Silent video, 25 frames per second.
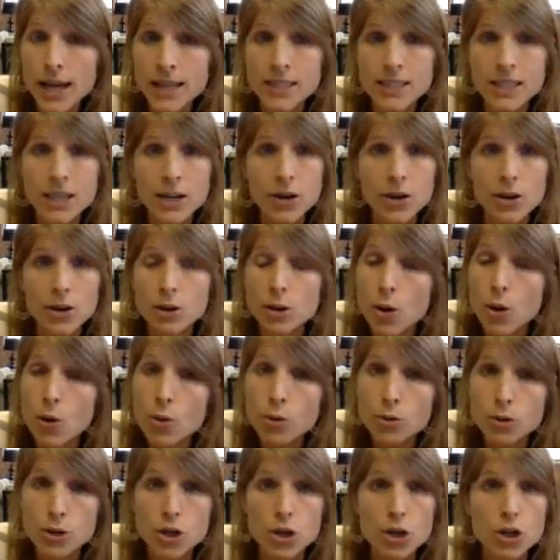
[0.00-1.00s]
as they're a
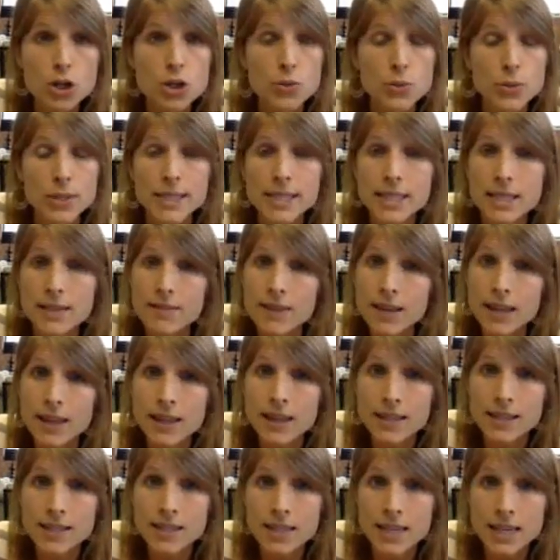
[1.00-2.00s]
local church receiving
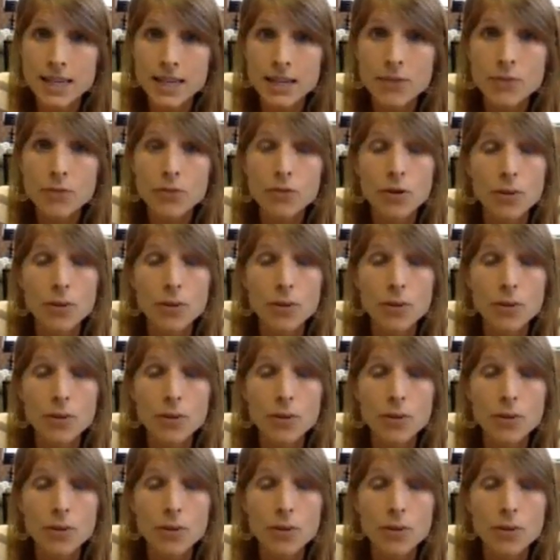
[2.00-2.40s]
this need